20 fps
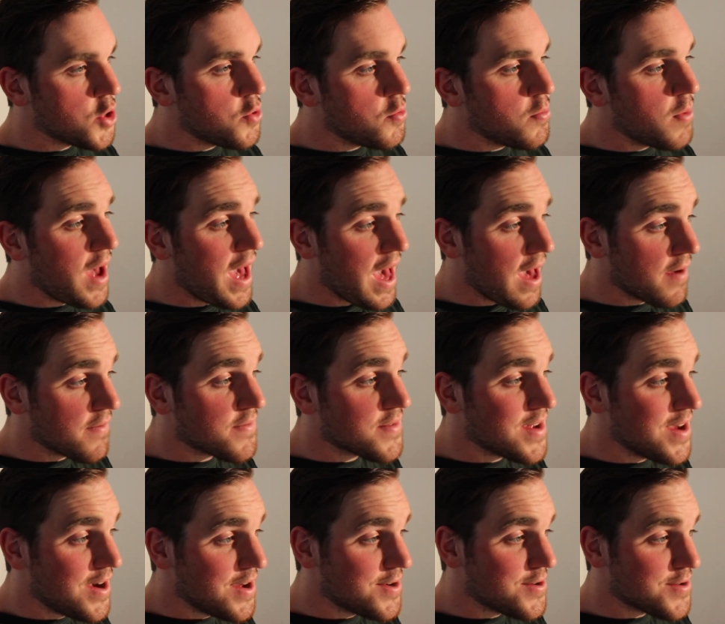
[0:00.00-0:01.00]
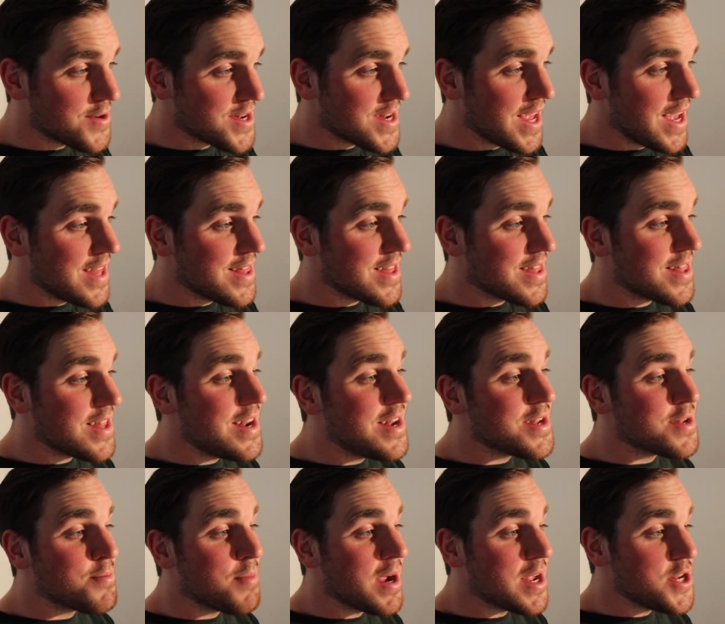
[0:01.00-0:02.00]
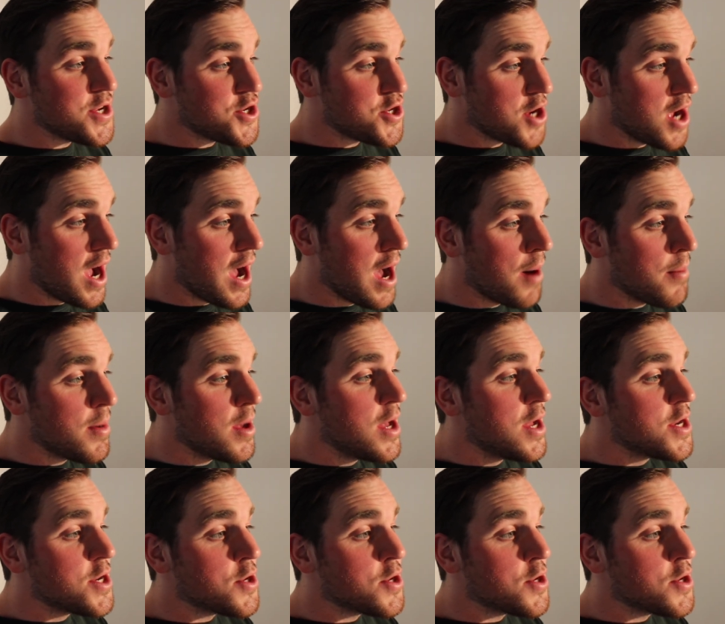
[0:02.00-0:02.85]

You have to understand that it is my job